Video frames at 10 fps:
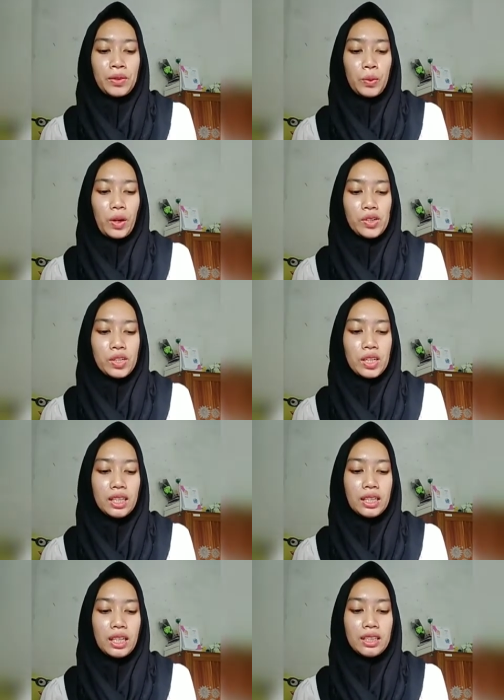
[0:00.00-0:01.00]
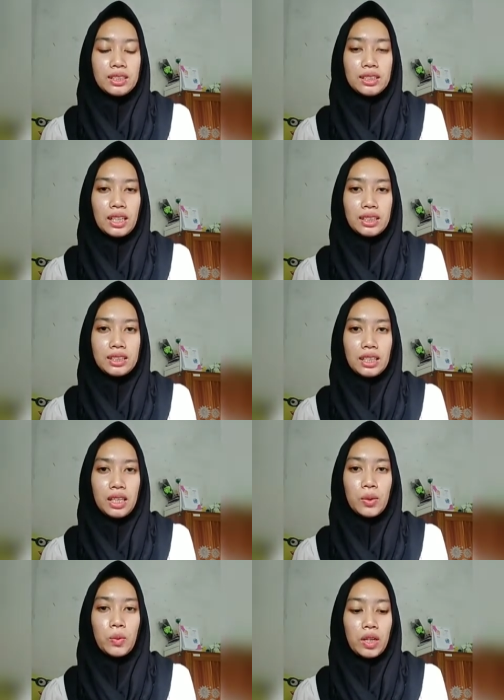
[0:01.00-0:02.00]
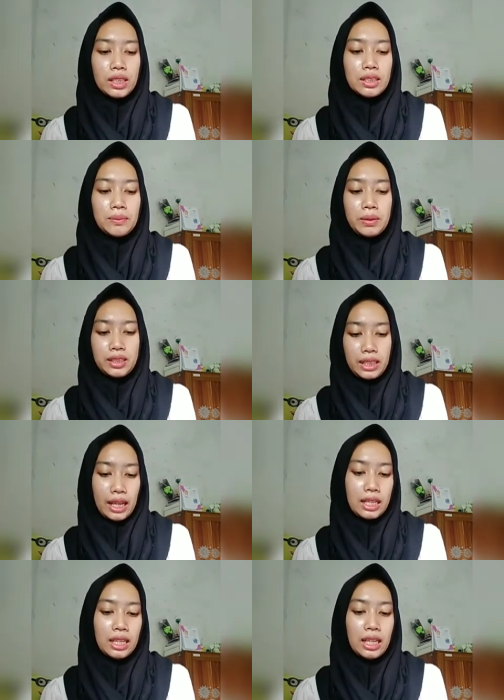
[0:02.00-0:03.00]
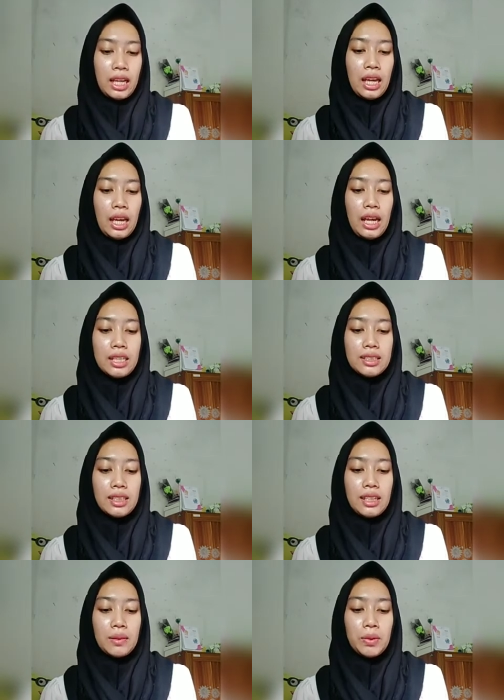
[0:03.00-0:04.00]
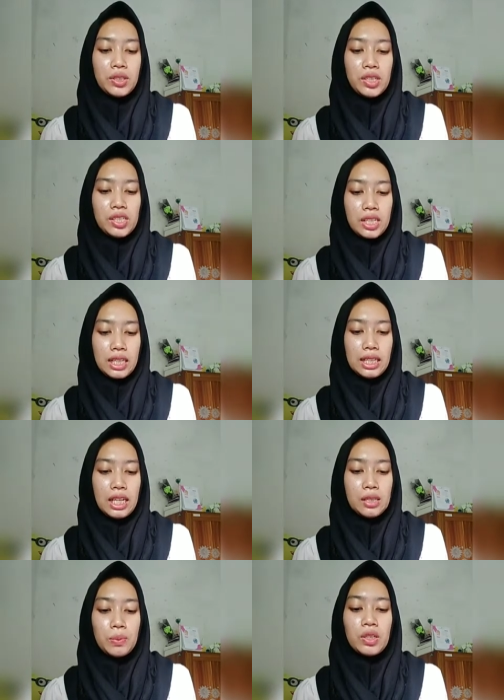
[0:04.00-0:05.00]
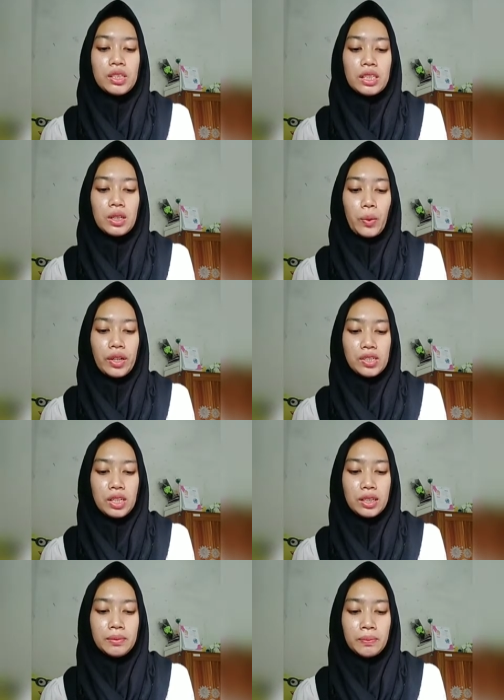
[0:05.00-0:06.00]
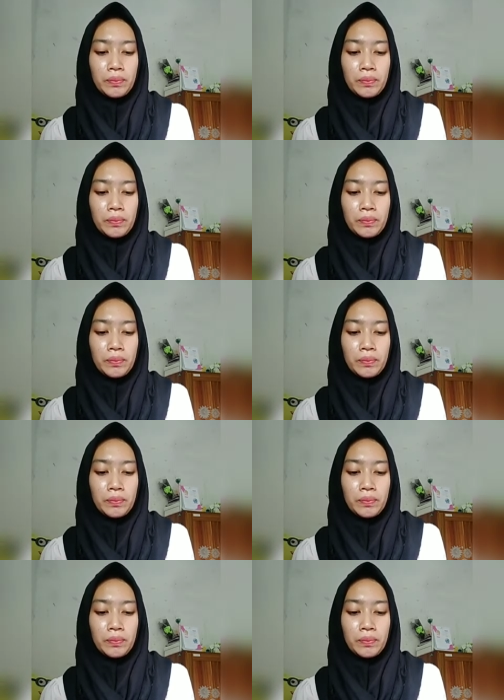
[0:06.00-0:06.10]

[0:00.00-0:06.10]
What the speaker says: question in 61%. And second position is procedural question.